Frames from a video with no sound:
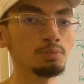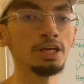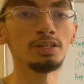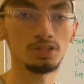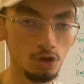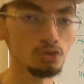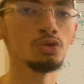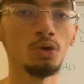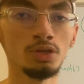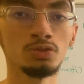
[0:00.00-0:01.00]
planus,
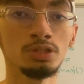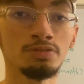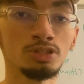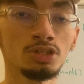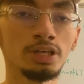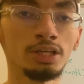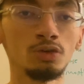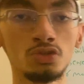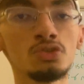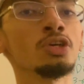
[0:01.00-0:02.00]
also differential
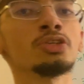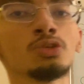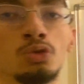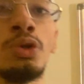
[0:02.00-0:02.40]
diagnosis to exclude